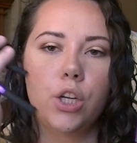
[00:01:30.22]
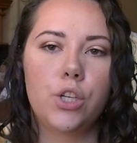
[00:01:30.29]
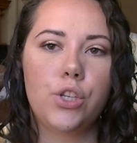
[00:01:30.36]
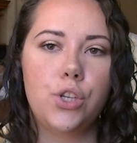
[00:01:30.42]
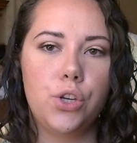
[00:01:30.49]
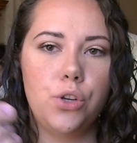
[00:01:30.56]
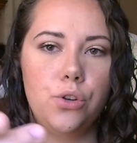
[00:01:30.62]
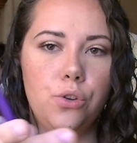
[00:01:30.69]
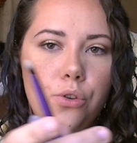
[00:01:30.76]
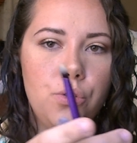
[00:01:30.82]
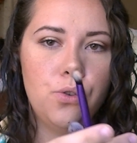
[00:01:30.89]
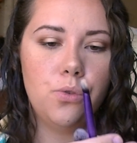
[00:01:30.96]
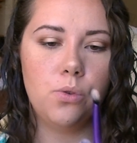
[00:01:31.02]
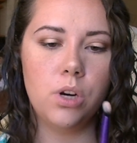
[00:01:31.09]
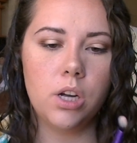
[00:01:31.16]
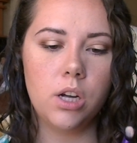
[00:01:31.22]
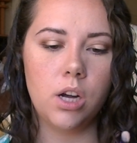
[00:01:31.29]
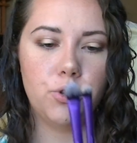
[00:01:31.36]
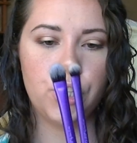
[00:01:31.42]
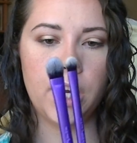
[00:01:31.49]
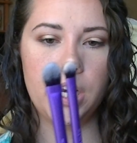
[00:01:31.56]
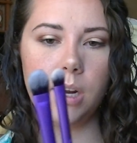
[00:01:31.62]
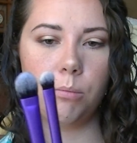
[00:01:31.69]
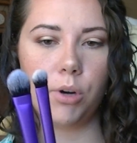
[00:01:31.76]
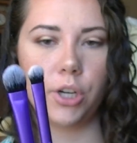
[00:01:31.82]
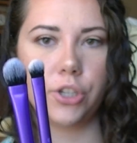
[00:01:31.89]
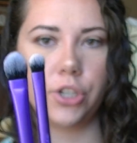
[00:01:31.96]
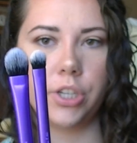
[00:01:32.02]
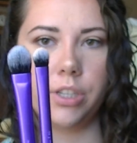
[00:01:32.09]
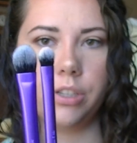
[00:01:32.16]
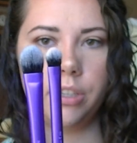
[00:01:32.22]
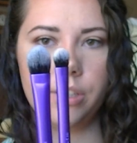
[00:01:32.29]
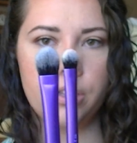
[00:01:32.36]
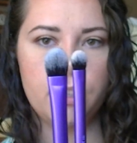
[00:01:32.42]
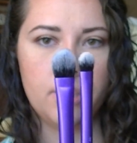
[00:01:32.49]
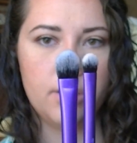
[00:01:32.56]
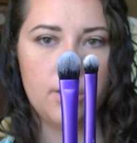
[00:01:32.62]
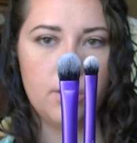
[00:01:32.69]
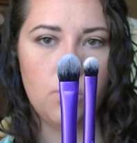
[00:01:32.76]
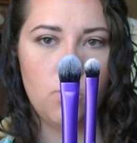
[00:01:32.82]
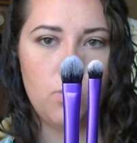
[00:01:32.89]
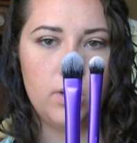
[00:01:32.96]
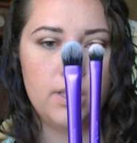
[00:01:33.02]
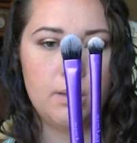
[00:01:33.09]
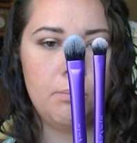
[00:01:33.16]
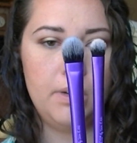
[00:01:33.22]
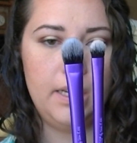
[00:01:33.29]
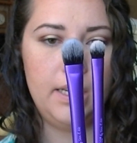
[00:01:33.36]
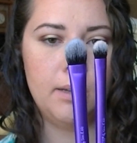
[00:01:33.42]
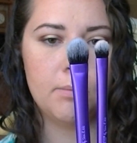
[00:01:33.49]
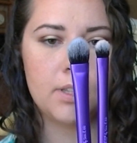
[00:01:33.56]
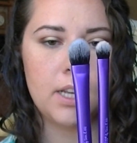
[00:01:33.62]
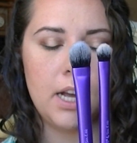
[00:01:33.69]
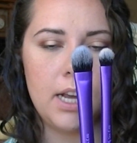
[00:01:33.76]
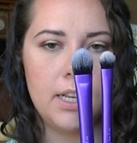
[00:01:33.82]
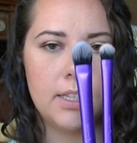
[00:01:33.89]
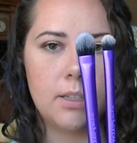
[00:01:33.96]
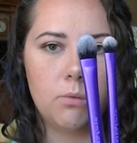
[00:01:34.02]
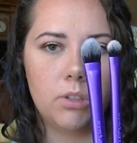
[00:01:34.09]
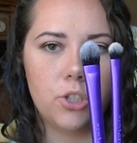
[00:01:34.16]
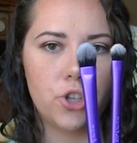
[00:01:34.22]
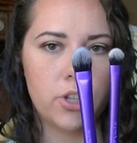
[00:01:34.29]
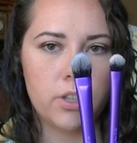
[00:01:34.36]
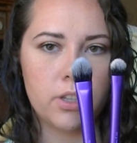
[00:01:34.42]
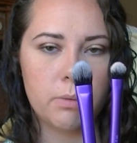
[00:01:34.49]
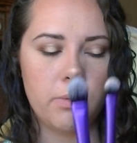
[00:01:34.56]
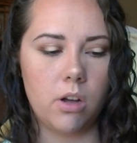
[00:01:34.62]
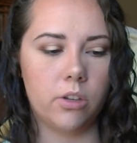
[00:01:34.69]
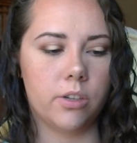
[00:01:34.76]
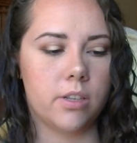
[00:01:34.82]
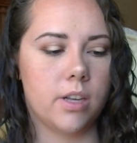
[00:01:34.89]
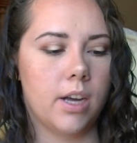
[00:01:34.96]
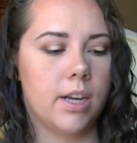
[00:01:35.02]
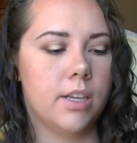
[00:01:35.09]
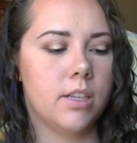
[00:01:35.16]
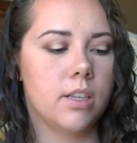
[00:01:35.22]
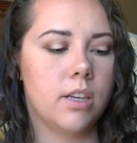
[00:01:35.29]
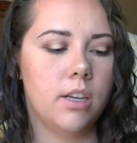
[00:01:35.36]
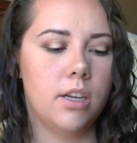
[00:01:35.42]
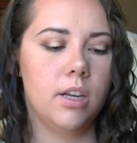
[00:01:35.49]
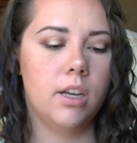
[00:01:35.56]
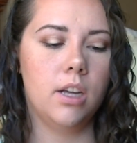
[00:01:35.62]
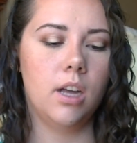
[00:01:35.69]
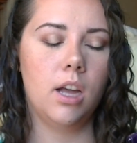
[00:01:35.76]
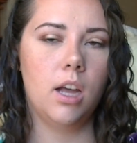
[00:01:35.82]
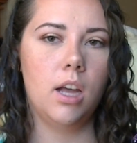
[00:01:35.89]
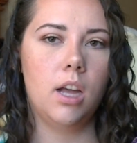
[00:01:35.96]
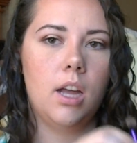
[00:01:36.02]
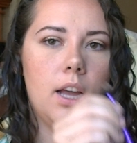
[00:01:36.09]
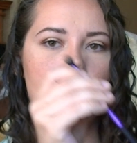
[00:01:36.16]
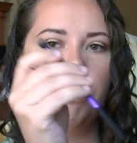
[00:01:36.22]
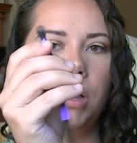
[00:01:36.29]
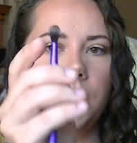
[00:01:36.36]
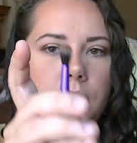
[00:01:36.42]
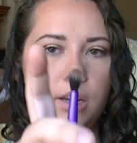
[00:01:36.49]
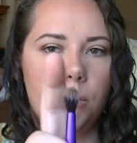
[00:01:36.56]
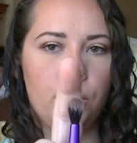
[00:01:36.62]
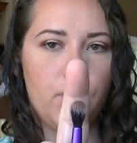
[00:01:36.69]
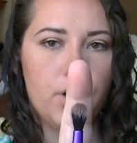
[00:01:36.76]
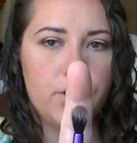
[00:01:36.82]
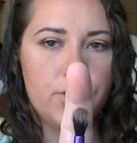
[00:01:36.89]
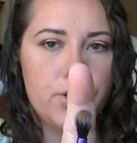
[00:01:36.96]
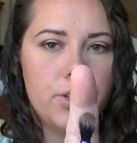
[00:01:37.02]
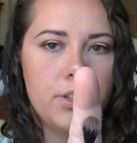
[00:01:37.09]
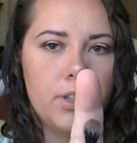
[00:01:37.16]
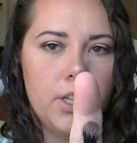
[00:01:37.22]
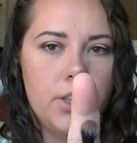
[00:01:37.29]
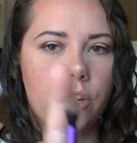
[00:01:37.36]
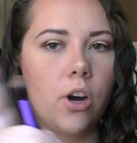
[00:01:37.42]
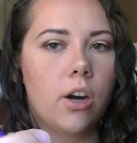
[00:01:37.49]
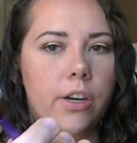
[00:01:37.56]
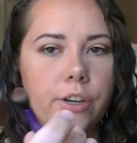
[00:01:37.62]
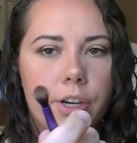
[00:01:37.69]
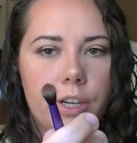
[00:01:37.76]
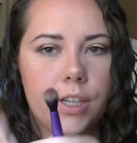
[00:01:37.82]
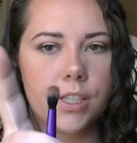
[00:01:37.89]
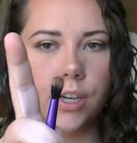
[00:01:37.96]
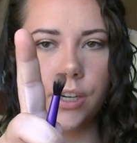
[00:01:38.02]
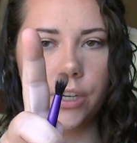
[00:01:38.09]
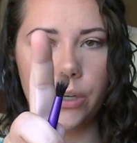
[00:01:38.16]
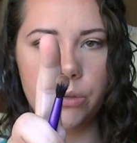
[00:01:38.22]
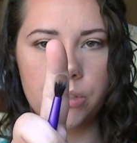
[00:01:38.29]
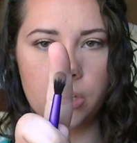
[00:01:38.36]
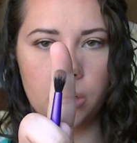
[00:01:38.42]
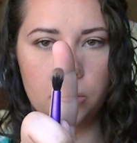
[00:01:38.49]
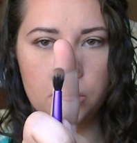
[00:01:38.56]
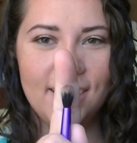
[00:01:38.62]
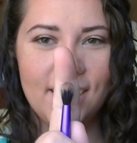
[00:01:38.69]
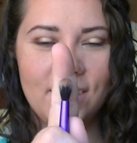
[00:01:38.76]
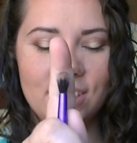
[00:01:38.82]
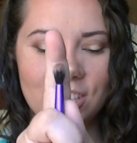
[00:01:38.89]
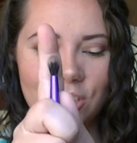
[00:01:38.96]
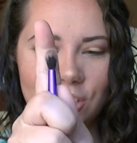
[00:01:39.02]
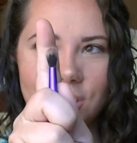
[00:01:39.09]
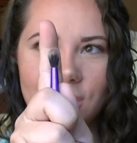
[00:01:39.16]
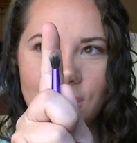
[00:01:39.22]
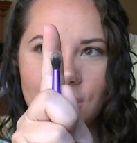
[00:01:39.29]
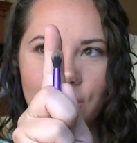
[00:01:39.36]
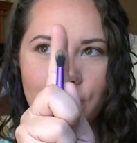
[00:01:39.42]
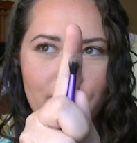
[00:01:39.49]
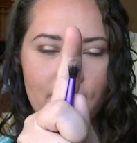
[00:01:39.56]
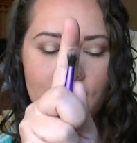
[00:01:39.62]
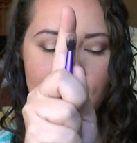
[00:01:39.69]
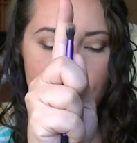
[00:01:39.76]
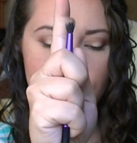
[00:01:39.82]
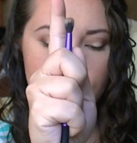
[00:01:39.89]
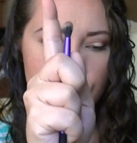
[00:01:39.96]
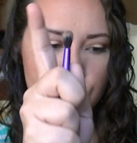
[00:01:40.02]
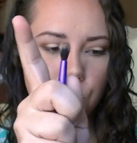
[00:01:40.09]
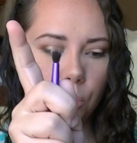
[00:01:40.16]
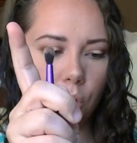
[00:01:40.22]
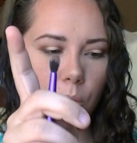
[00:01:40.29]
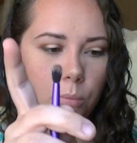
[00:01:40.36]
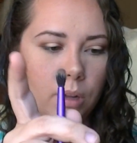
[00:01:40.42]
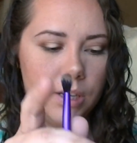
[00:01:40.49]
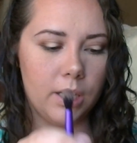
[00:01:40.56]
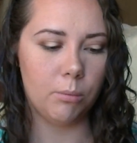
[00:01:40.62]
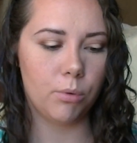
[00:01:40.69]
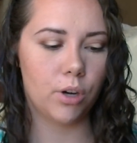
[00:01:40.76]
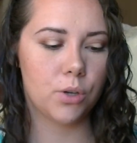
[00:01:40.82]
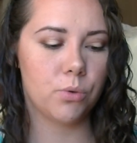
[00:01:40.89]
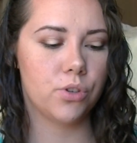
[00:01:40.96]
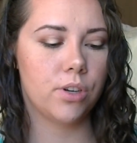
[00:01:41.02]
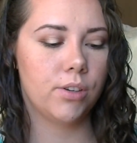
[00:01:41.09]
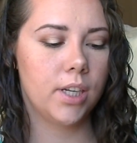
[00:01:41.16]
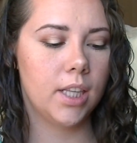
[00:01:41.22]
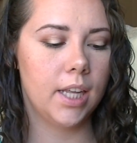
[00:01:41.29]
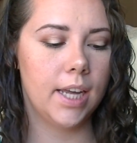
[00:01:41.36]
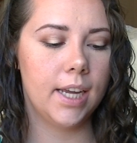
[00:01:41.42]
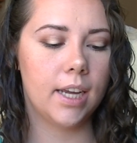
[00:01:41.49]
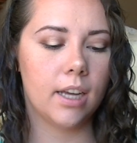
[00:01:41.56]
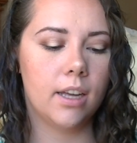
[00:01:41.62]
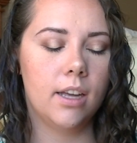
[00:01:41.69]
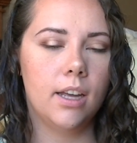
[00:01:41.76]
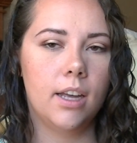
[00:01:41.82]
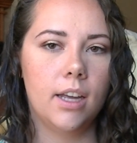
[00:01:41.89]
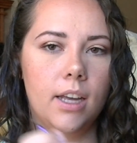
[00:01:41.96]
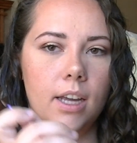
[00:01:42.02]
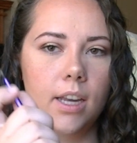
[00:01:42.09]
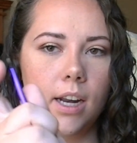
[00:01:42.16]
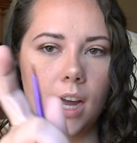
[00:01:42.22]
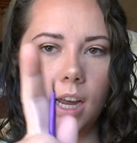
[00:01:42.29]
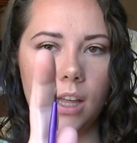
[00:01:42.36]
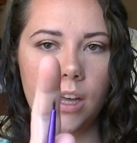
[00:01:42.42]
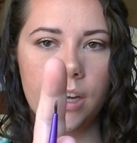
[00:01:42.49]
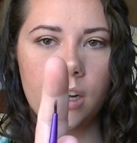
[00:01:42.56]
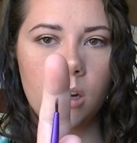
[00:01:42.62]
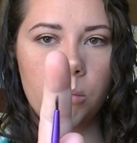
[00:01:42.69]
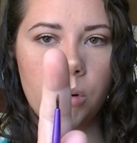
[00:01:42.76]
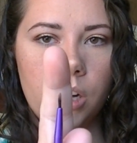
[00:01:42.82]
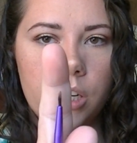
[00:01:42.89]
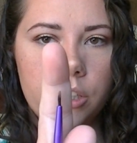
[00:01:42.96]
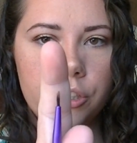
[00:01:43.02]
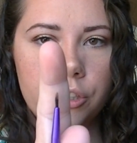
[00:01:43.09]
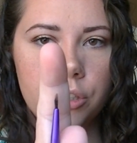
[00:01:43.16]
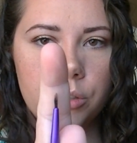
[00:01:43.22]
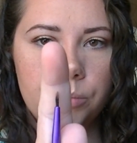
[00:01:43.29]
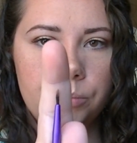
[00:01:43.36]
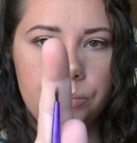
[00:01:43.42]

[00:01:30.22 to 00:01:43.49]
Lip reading: 2 shading brushes. One's a medium size and one's just a smaller size. A blending brush. And they're already dirty because I already used them. And this is just a very small blending brush, which I really like. An eyeliner brush.